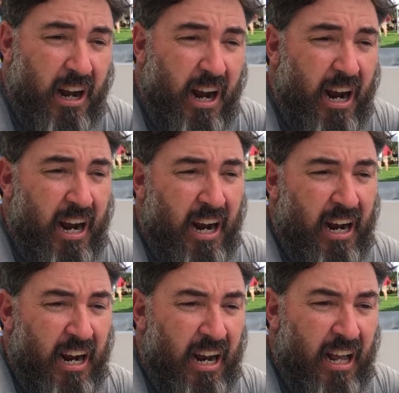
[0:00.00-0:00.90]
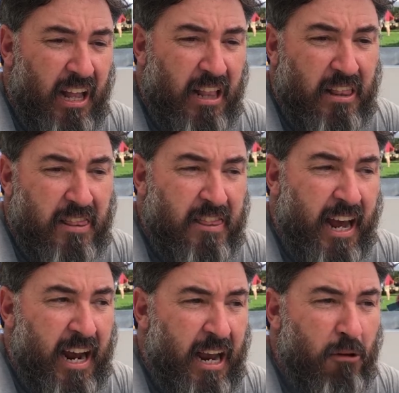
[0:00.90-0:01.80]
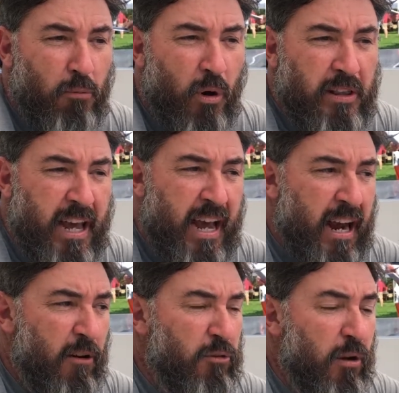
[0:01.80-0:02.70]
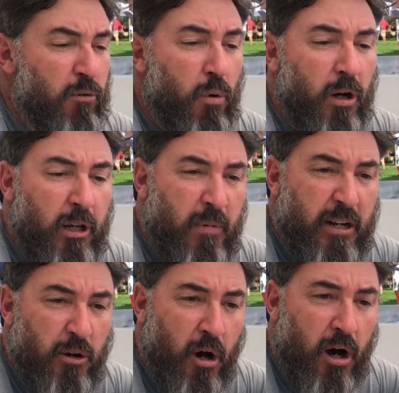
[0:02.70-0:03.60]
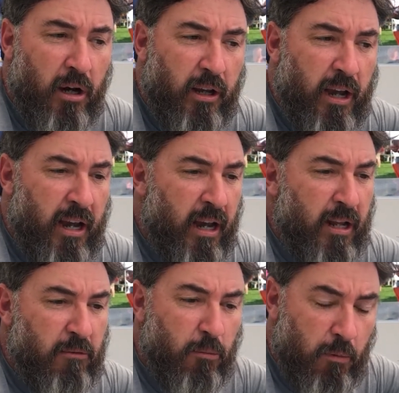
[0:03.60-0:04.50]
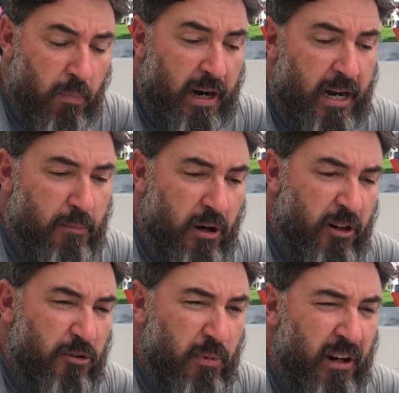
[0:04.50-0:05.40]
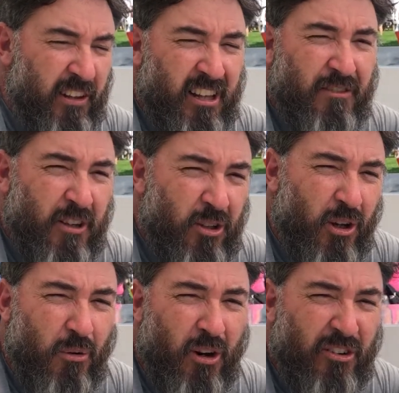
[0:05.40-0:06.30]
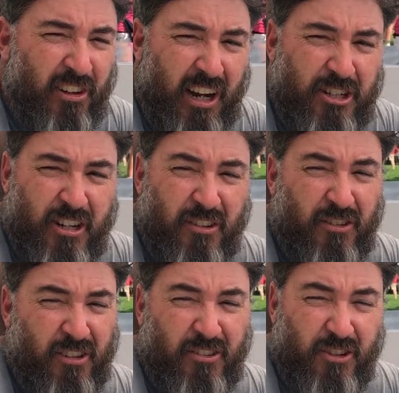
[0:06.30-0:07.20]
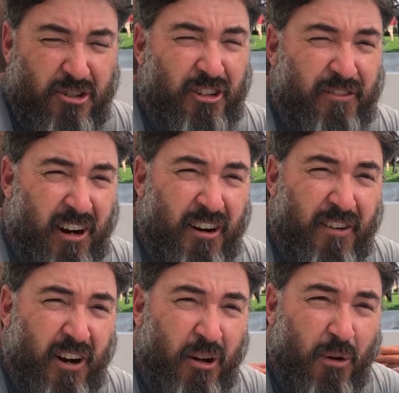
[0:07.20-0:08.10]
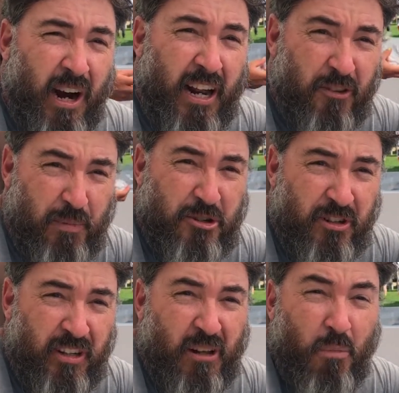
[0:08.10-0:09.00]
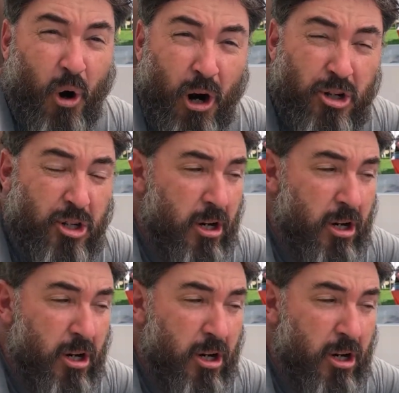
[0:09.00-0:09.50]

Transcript: And then one day I was walking my dog, and my neighborhood in Springs, I live in the Clearwater section. It's usually very, very quiet, especially in March.